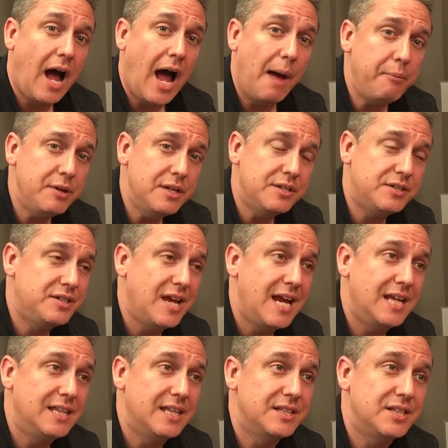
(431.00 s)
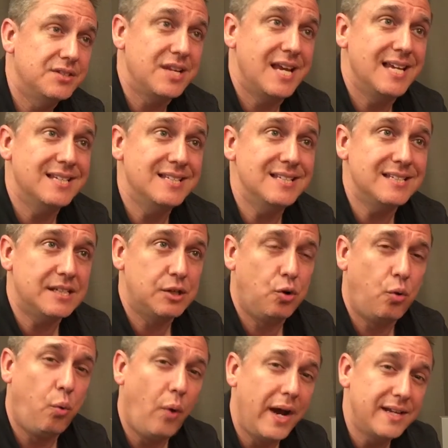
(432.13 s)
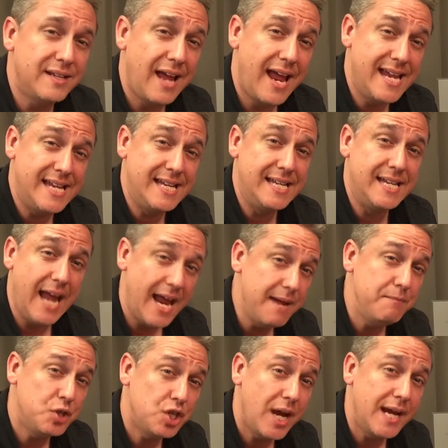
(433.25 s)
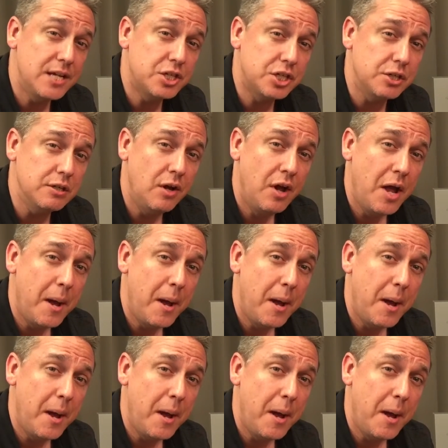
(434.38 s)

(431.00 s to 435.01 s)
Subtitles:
I'm going to say that this isn't quite a game changer,